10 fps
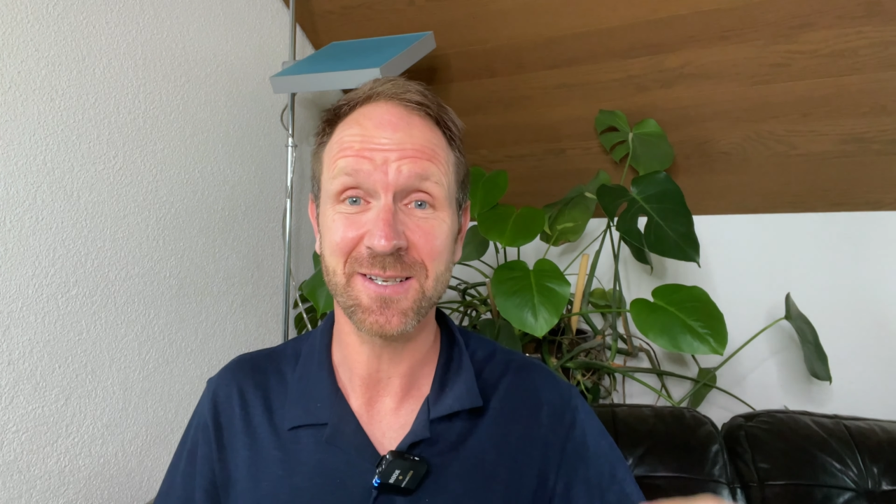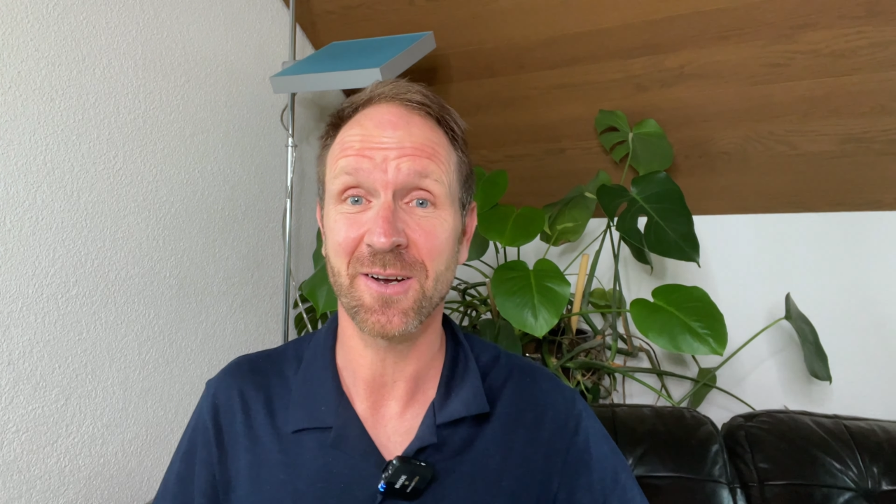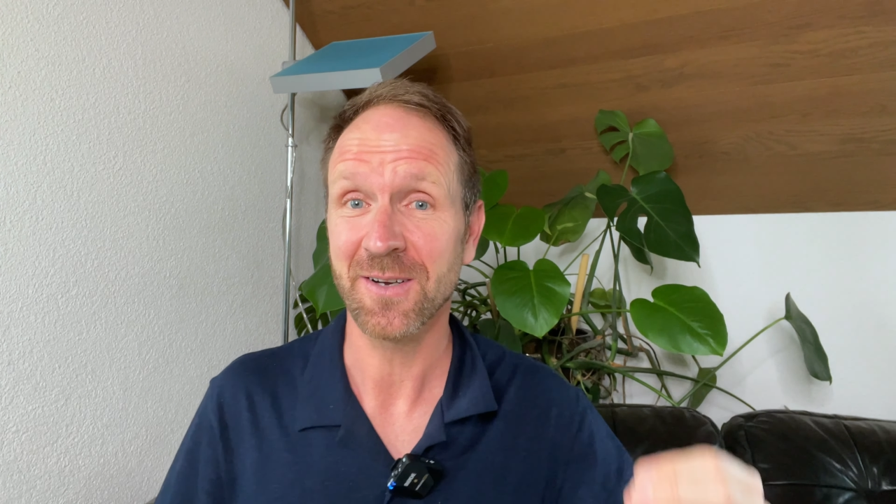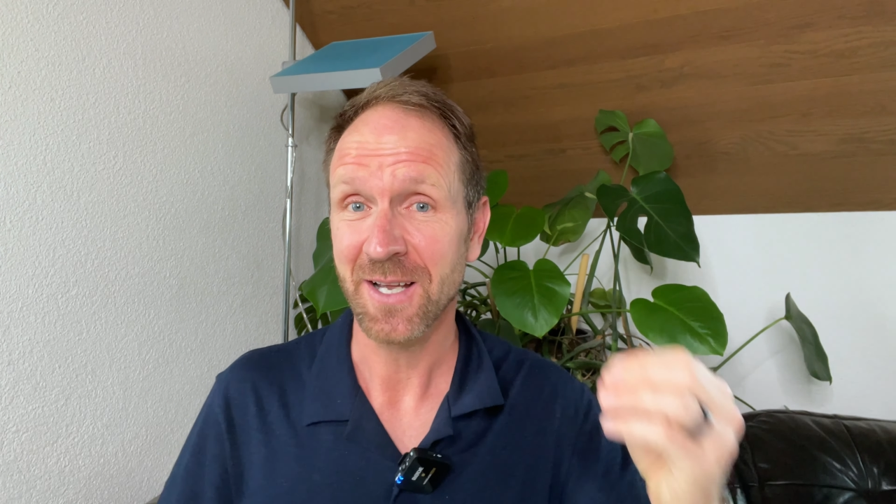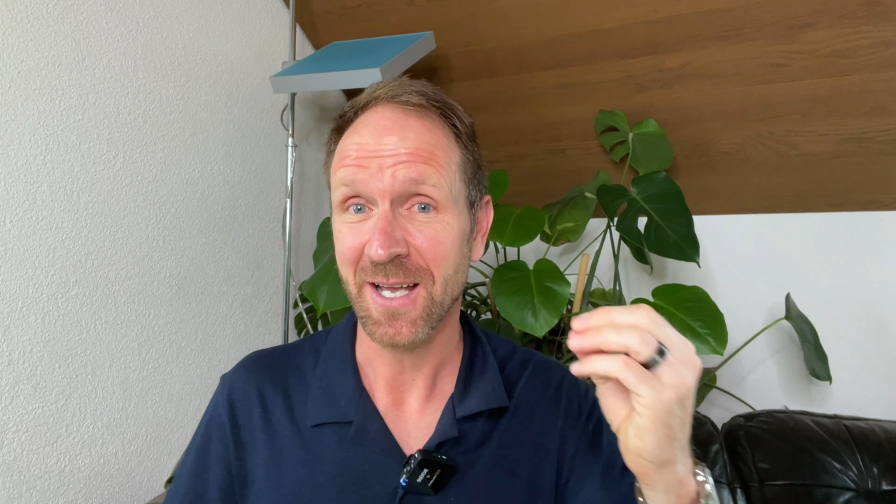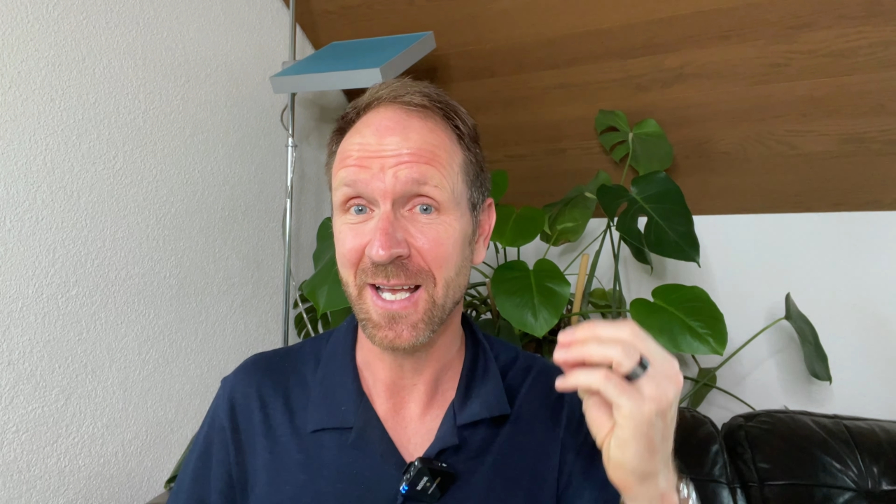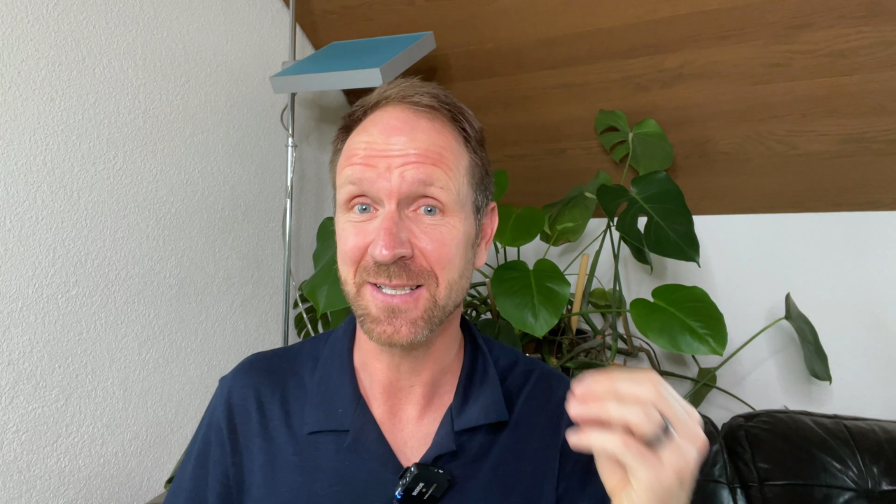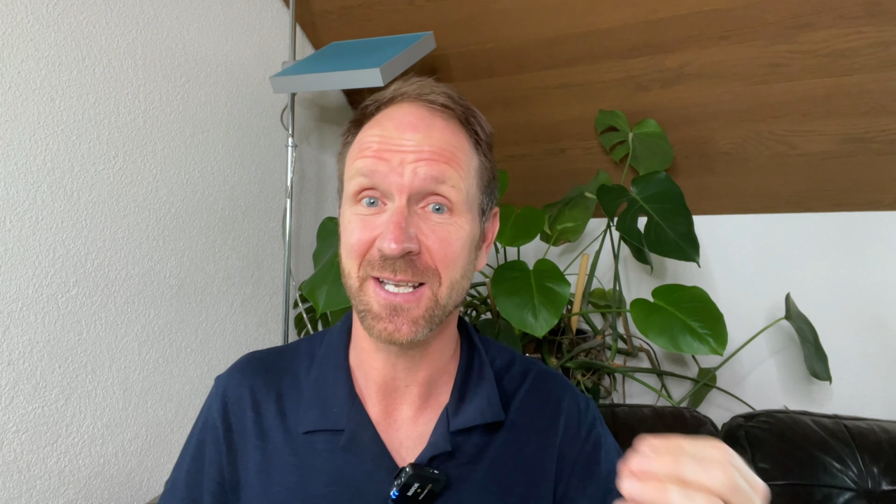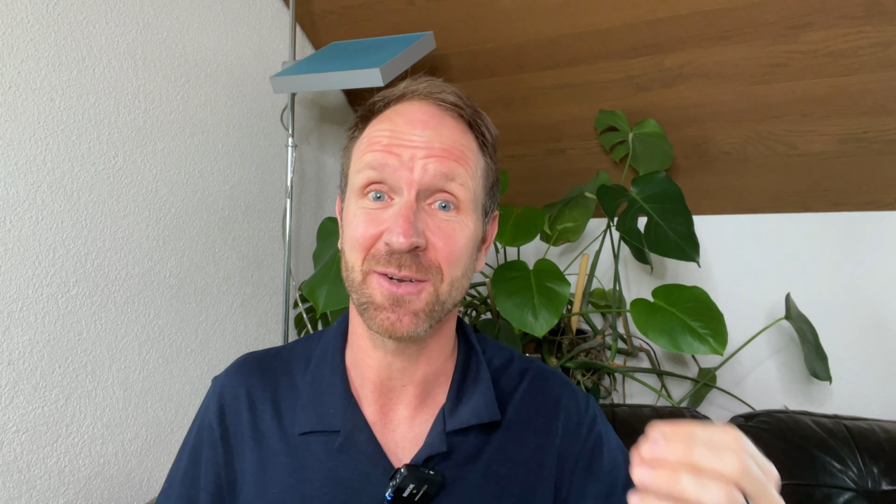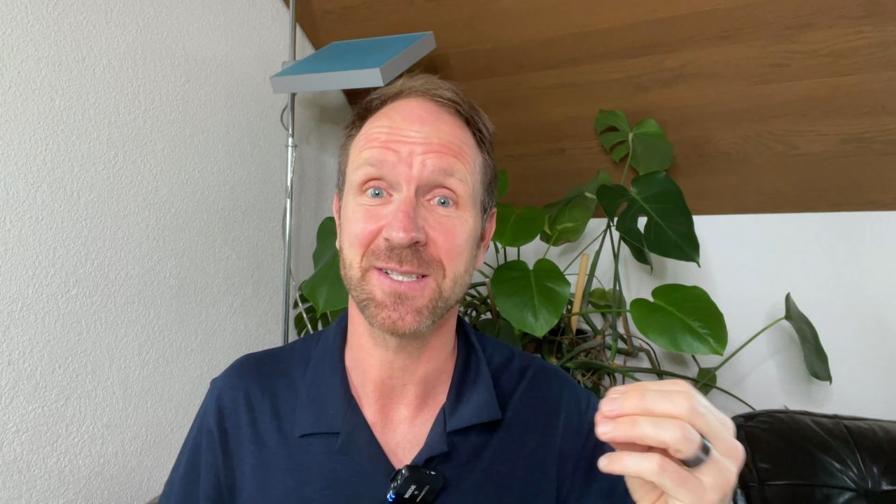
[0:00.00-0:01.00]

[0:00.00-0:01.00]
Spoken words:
are, etc.,